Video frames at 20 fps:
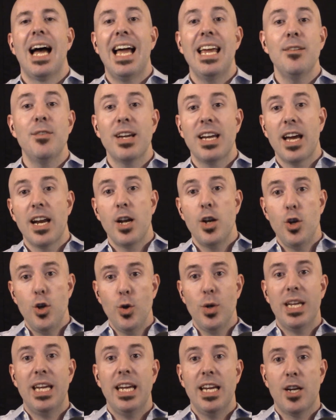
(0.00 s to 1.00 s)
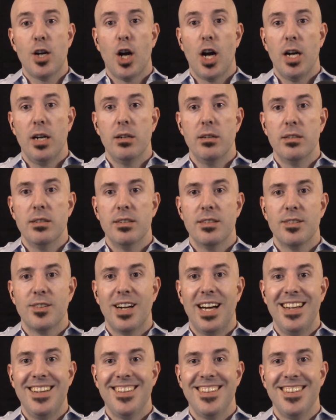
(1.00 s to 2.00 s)
I even got a new key card,
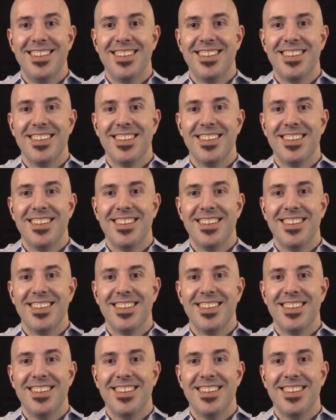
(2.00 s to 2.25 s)
right?